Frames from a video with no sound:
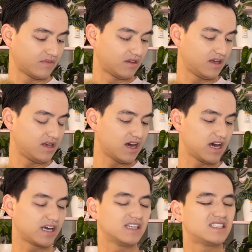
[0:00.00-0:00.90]
Yeah,
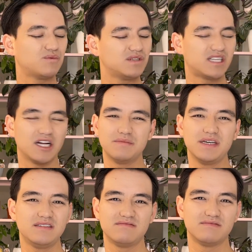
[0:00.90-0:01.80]
can someone tell me?
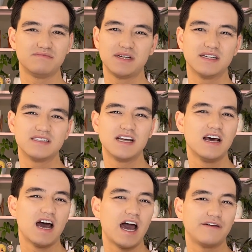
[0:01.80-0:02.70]
Because
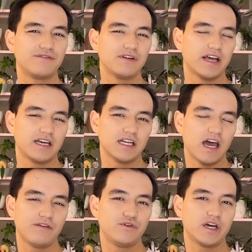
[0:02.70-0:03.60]
I've, like,
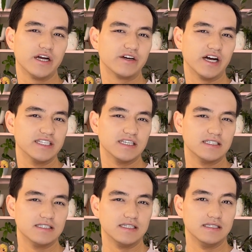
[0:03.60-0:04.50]
every care guide says it's
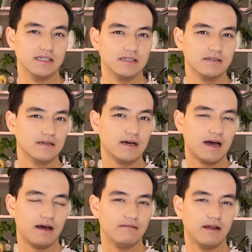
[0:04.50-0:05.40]
easy.
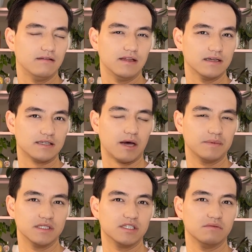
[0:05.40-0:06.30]
And then this happens
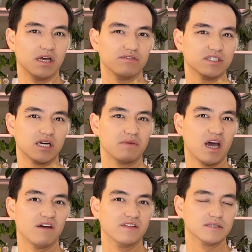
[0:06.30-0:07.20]
to me every time I
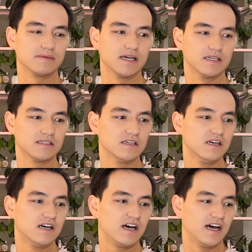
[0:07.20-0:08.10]
have this plant.
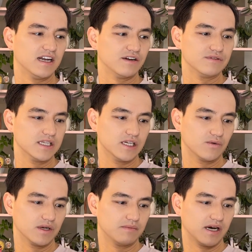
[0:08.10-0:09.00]
And I really don't want
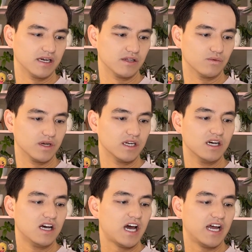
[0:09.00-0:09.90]
to buy another one.
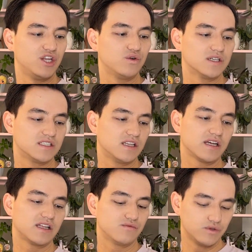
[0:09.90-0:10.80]
And you can, like,
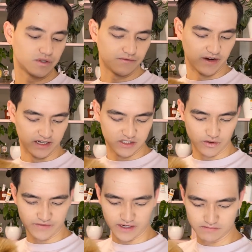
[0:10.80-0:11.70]
the roots are fine. So if
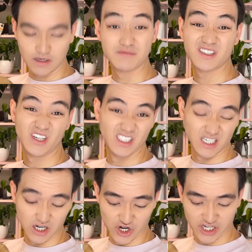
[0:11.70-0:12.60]
I'm just going to tug
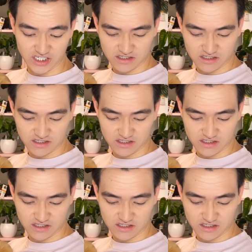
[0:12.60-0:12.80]
on it.